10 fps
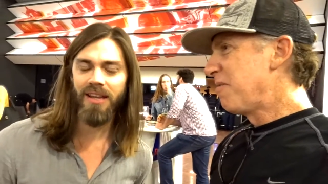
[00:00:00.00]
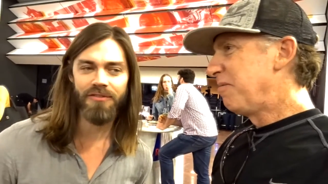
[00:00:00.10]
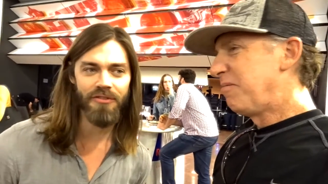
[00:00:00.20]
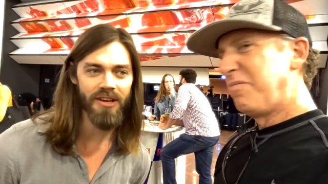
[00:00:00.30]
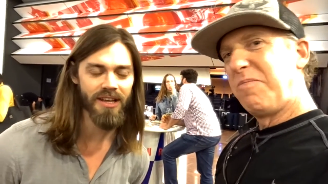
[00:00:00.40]
Speaker 1: in
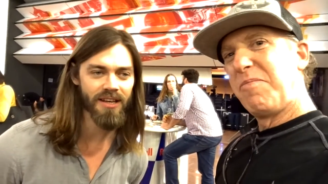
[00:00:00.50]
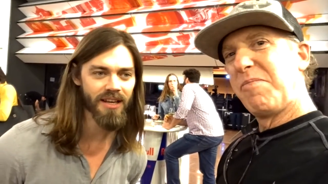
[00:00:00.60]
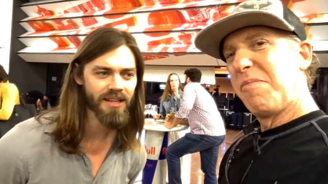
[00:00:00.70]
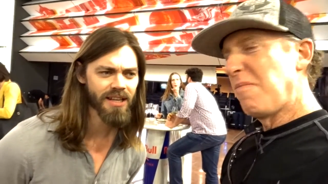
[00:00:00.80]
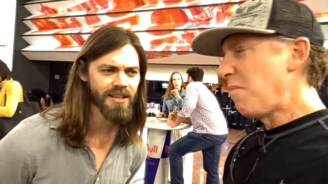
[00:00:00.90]
for it and,
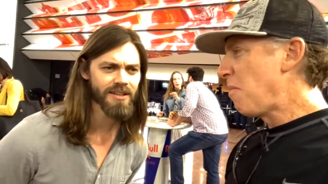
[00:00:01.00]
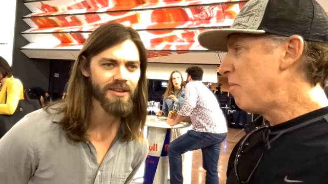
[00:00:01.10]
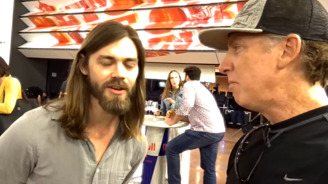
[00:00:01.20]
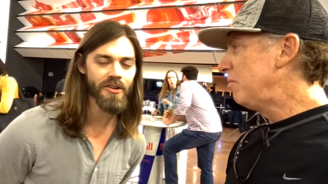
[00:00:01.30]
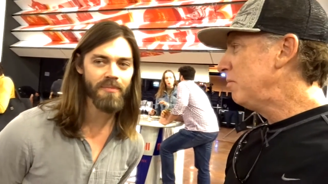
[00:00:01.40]
and then
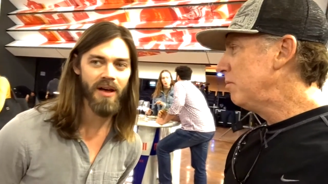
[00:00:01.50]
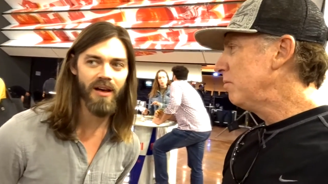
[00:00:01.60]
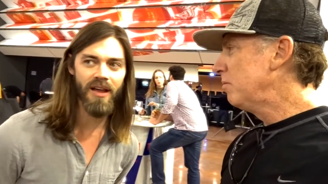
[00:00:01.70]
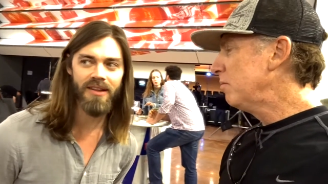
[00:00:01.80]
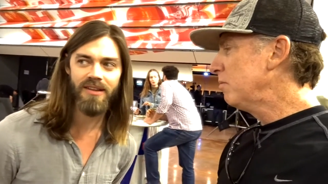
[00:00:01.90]
got the
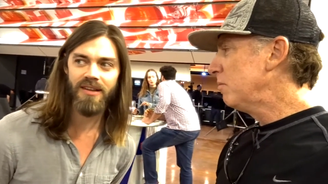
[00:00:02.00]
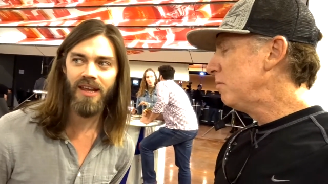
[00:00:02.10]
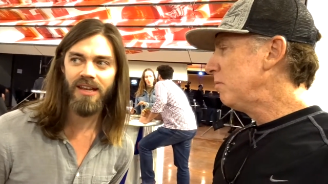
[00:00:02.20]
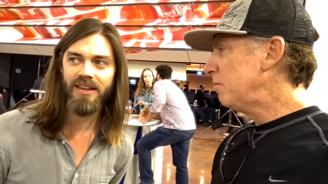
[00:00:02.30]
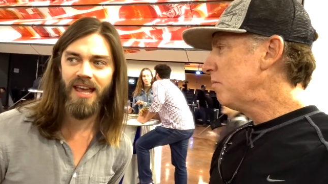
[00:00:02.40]
part and,
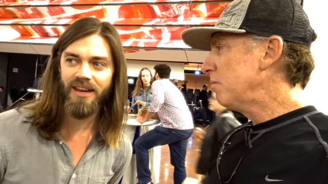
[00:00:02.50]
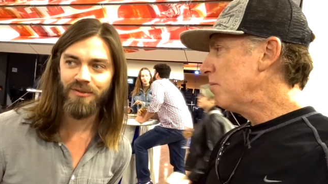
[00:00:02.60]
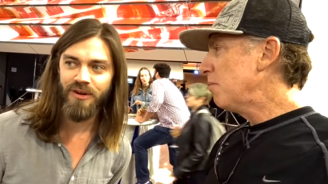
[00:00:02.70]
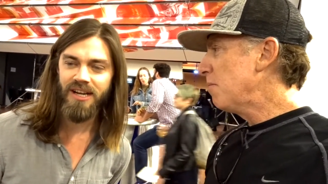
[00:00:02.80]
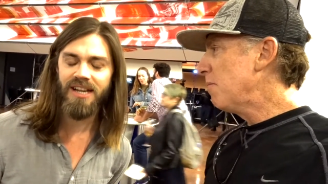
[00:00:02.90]
and
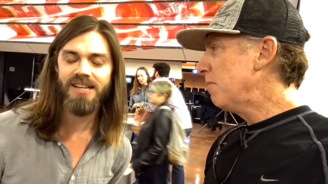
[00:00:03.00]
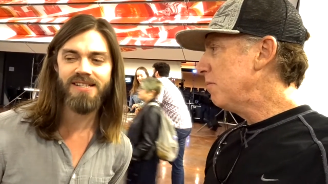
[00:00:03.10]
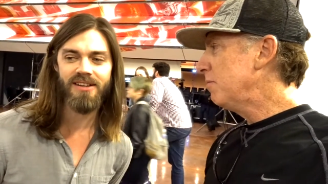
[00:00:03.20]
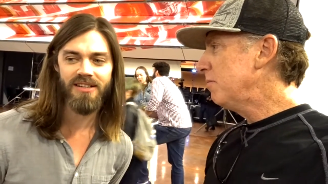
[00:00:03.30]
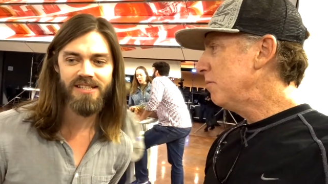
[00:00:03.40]
then really
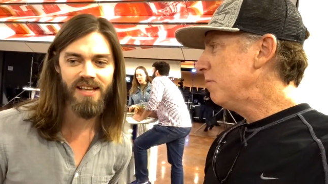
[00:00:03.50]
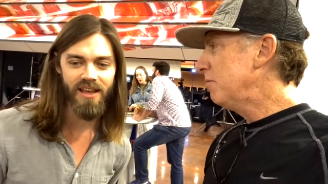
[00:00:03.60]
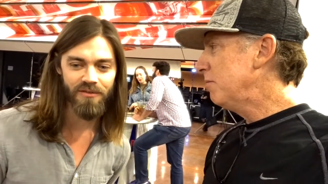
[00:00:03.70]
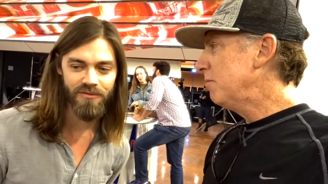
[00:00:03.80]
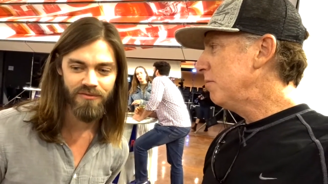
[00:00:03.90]
started to
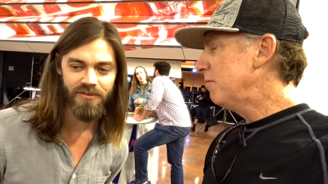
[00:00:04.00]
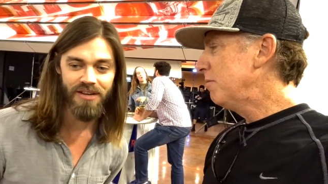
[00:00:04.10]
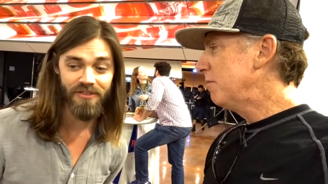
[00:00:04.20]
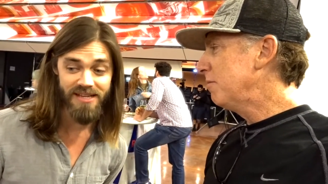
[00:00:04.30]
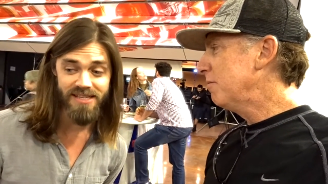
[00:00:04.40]
get
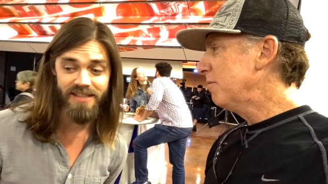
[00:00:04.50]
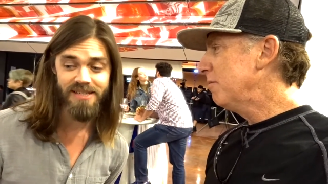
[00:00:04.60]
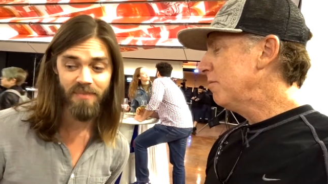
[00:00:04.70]
really fascinated